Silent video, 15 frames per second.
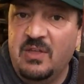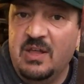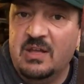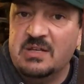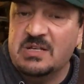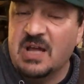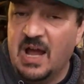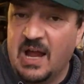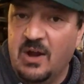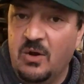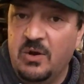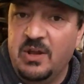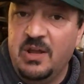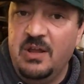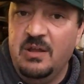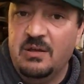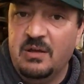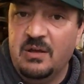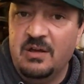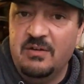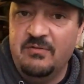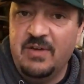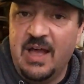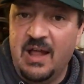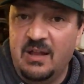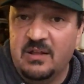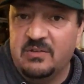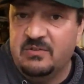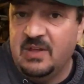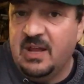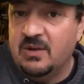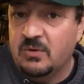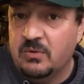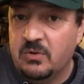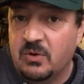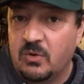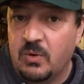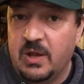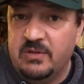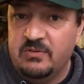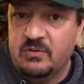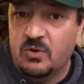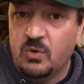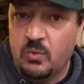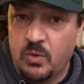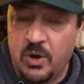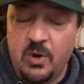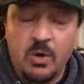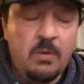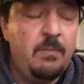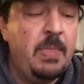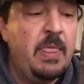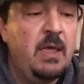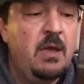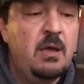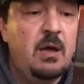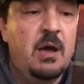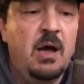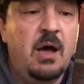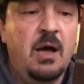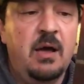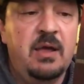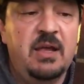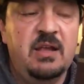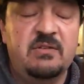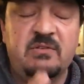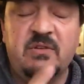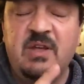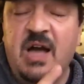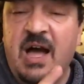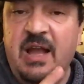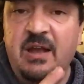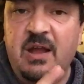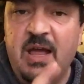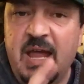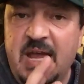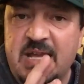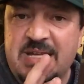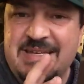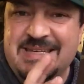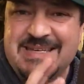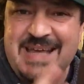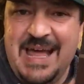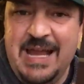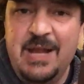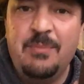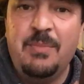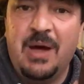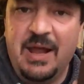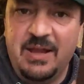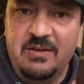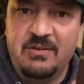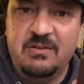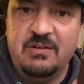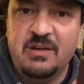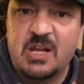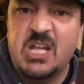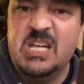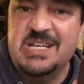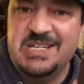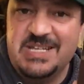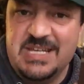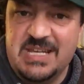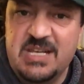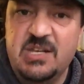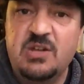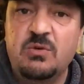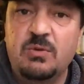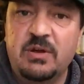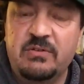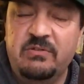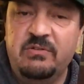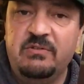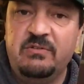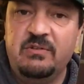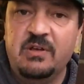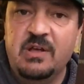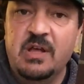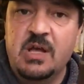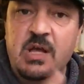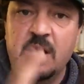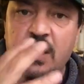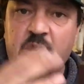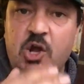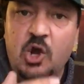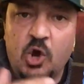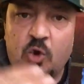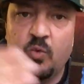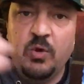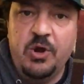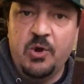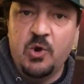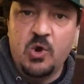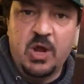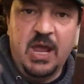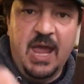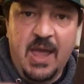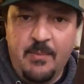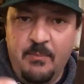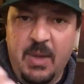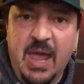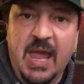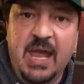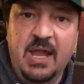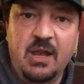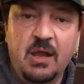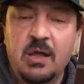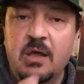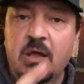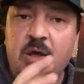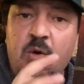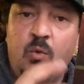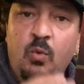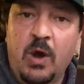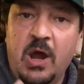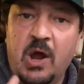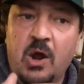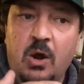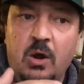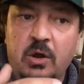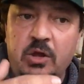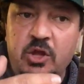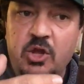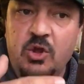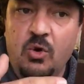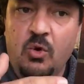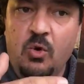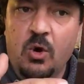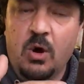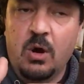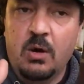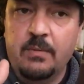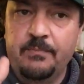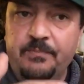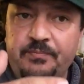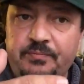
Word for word: the entirety of Alexander the Great's career. Uh, it's got a dynamite, continuous career campaign where your